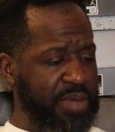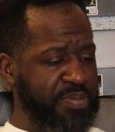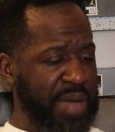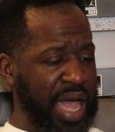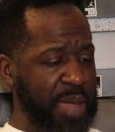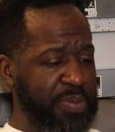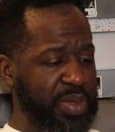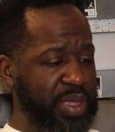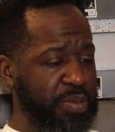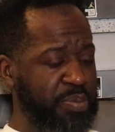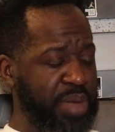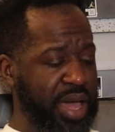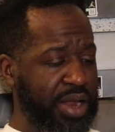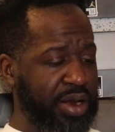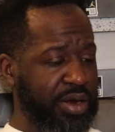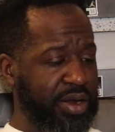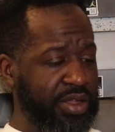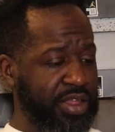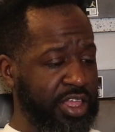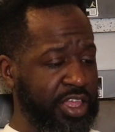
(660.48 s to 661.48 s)
it might be
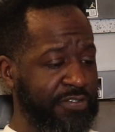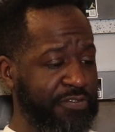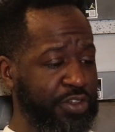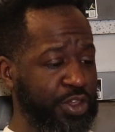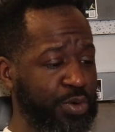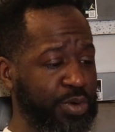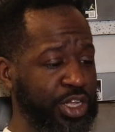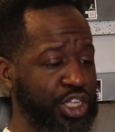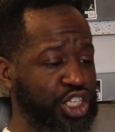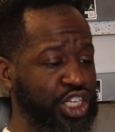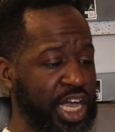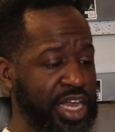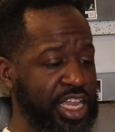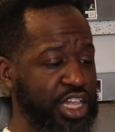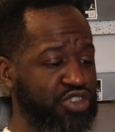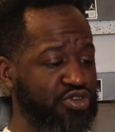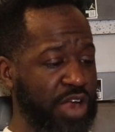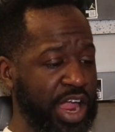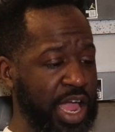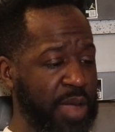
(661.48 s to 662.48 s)
better if you and
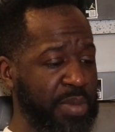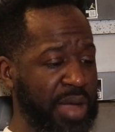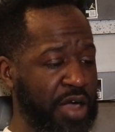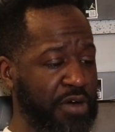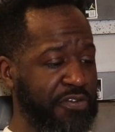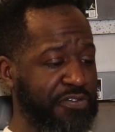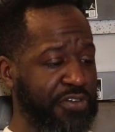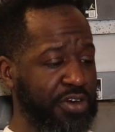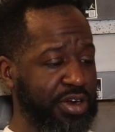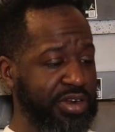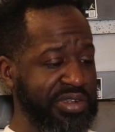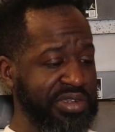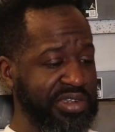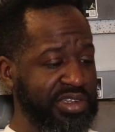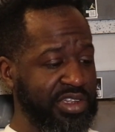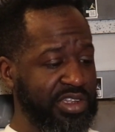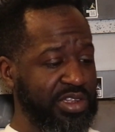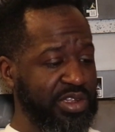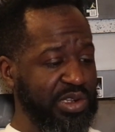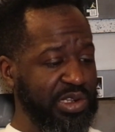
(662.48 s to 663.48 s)
Johnny try him out
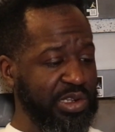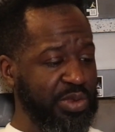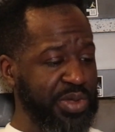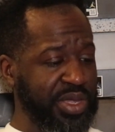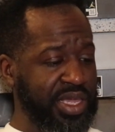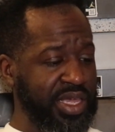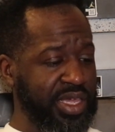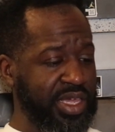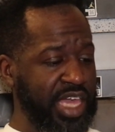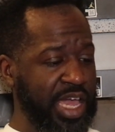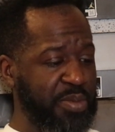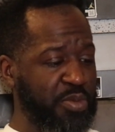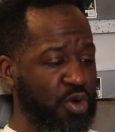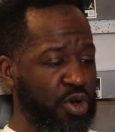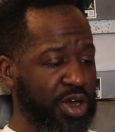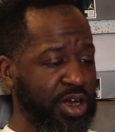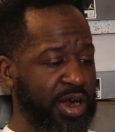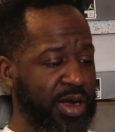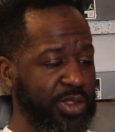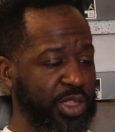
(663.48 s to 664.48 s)
first so we can get
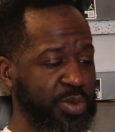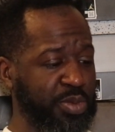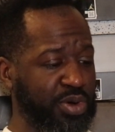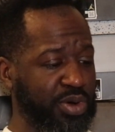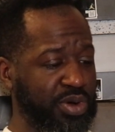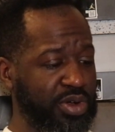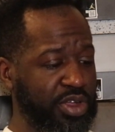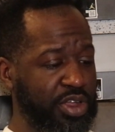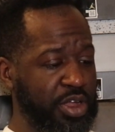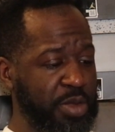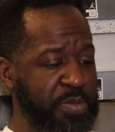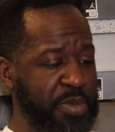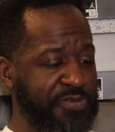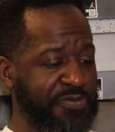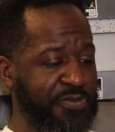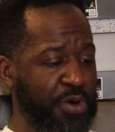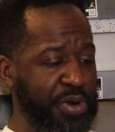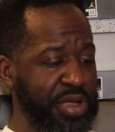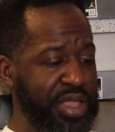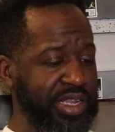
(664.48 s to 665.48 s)
more comfortable
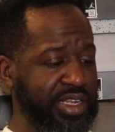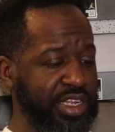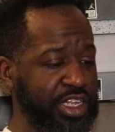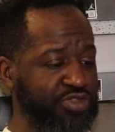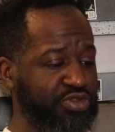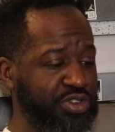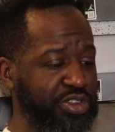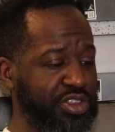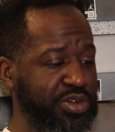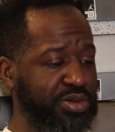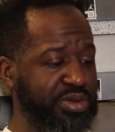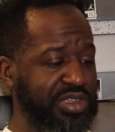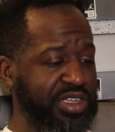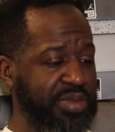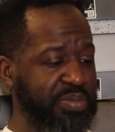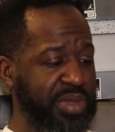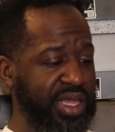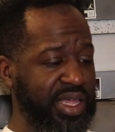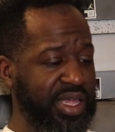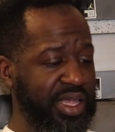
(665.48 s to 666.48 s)
before he is introduced
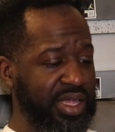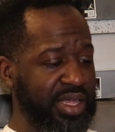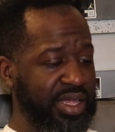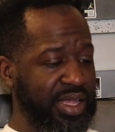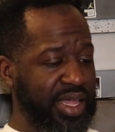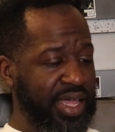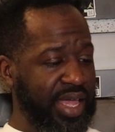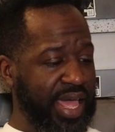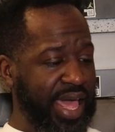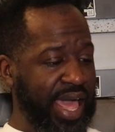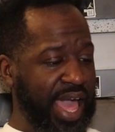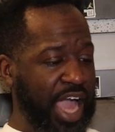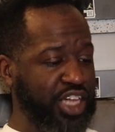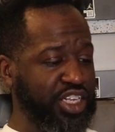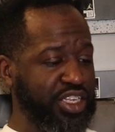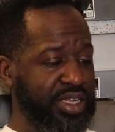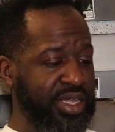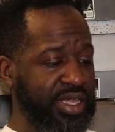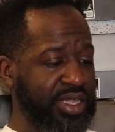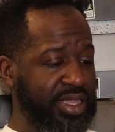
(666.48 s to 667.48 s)
to me.
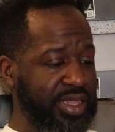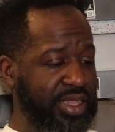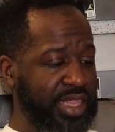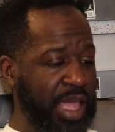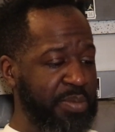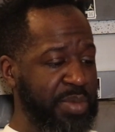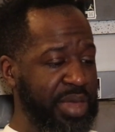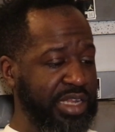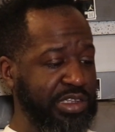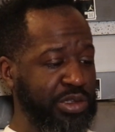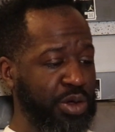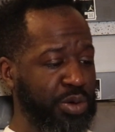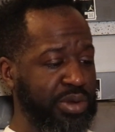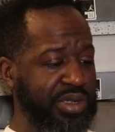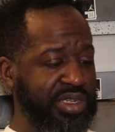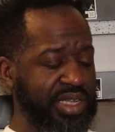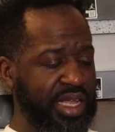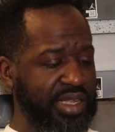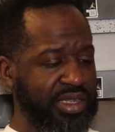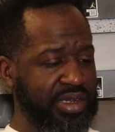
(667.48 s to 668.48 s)
Actually, that makes
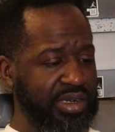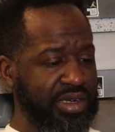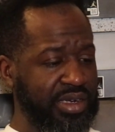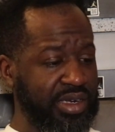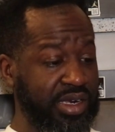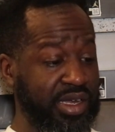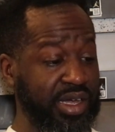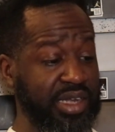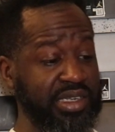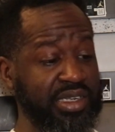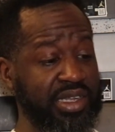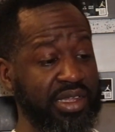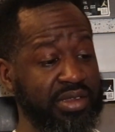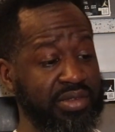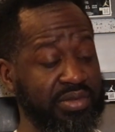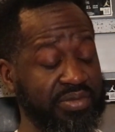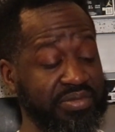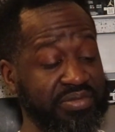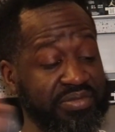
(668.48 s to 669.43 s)
total sense, doesn't it?